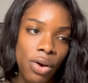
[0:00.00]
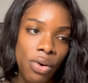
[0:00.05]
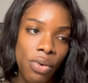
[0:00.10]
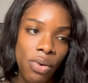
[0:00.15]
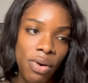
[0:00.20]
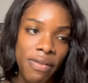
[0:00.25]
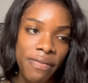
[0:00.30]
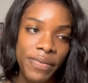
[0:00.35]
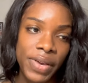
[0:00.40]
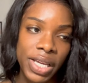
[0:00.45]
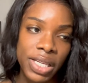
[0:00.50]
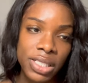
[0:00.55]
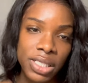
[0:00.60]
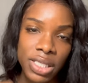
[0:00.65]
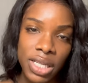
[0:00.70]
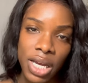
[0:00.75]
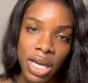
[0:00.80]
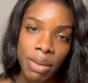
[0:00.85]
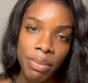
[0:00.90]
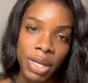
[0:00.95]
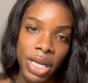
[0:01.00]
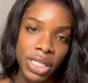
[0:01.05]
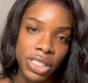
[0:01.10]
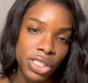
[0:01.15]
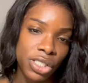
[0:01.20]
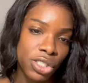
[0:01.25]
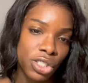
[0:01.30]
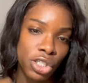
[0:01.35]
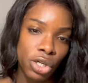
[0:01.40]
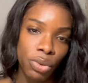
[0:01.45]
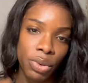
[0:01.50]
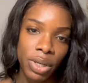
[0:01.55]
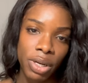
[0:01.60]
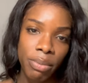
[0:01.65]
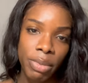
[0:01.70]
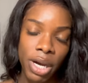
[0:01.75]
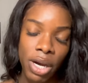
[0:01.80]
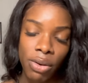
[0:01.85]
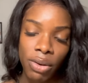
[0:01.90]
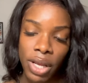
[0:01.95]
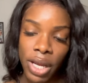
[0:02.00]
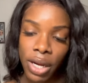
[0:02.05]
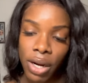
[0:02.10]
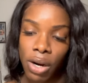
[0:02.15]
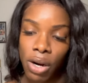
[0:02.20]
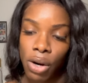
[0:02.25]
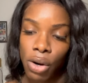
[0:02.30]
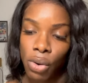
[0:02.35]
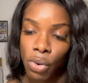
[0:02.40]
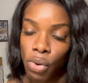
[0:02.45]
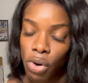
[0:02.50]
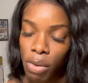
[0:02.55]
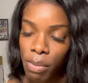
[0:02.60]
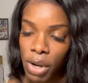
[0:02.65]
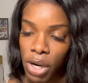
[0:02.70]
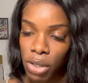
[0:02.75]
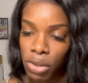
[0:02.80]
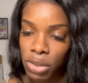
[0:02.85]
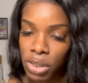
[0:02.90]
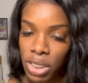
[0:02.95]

on FaceTime, like just joking about like our hormones.